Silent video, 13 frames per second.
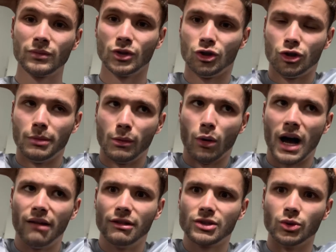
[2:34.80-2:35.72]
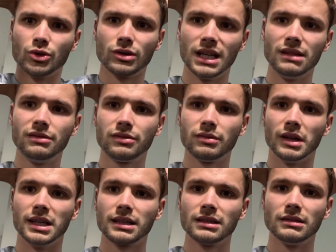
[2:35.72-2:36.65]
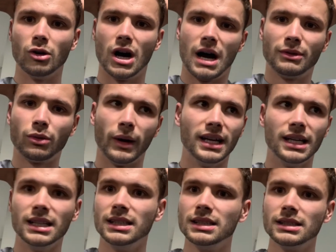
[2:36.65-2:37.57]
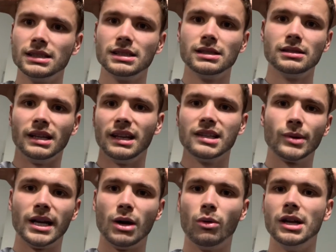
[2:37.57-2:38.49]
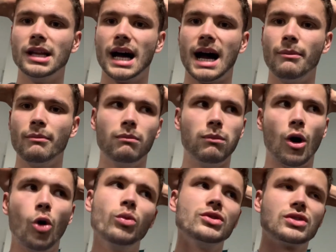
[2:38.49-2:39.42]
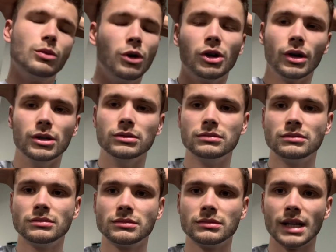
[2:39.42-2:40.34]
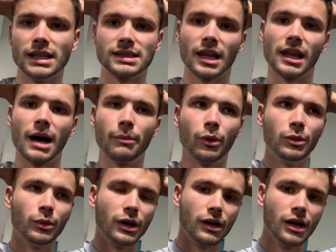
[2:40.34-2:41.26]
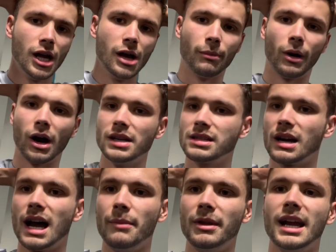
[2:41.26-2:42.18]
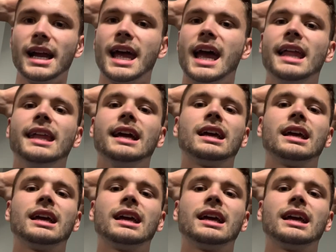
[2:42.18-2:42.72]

You should be able to have a social life. I'm 20, nearly 21, I'm always going to want to go out. It's at that point where parties are happening again.